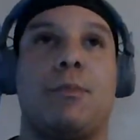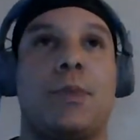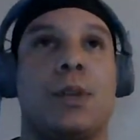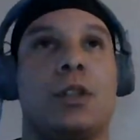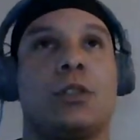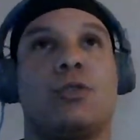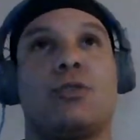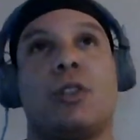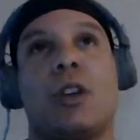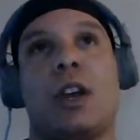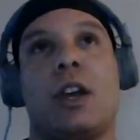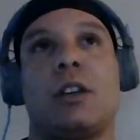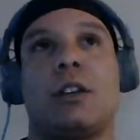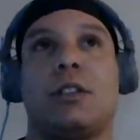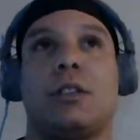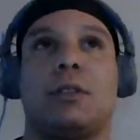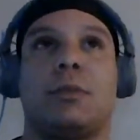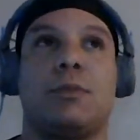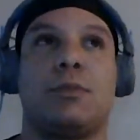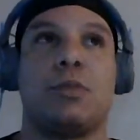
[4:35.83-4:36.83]
trying
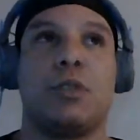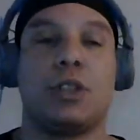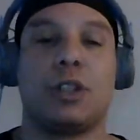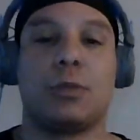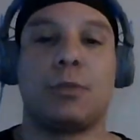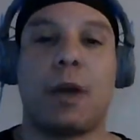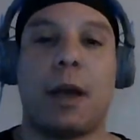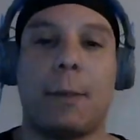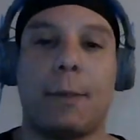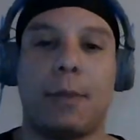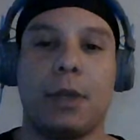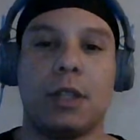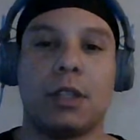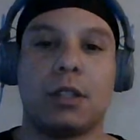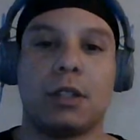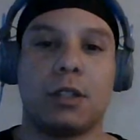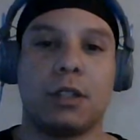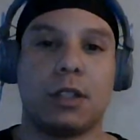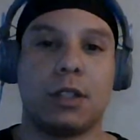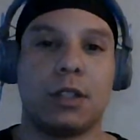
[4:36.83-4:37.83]
to push my
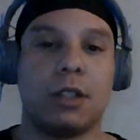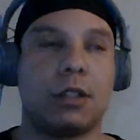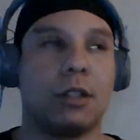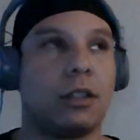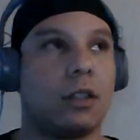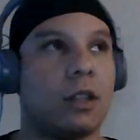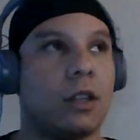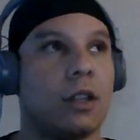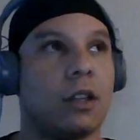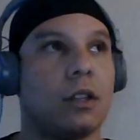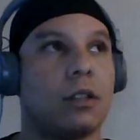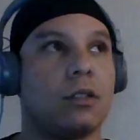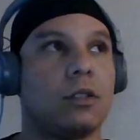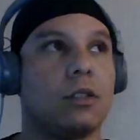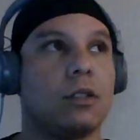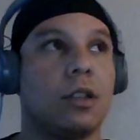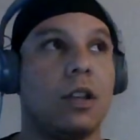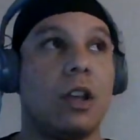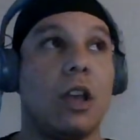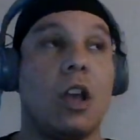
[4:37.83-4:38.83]
business into
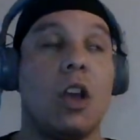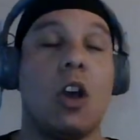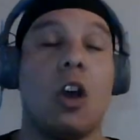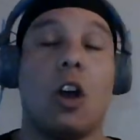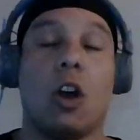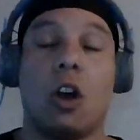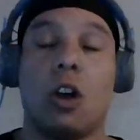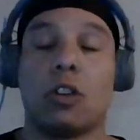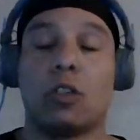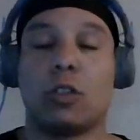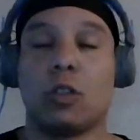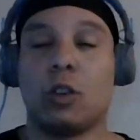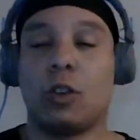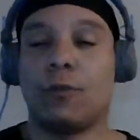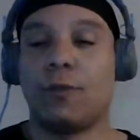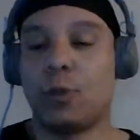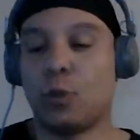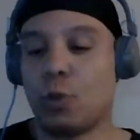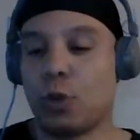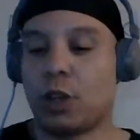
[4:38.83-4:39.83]
things. Also,
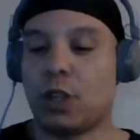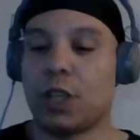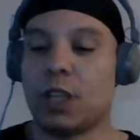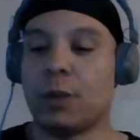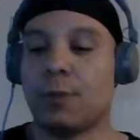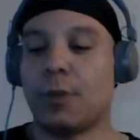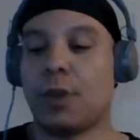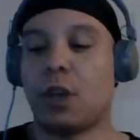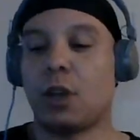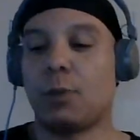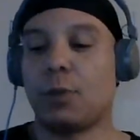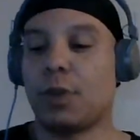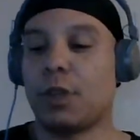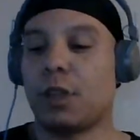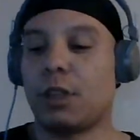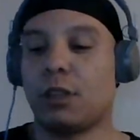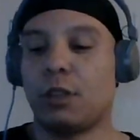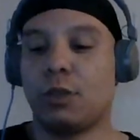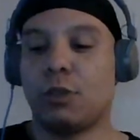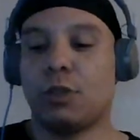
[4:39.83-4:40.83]
if you want to email
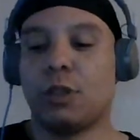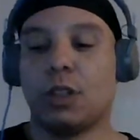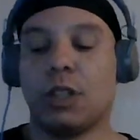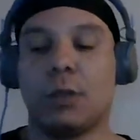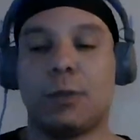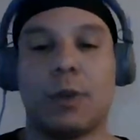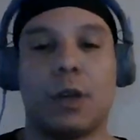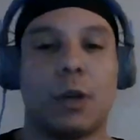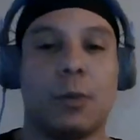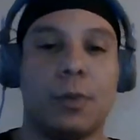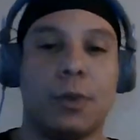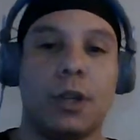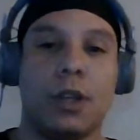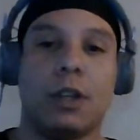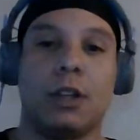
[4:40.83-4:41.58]
me, you can email me at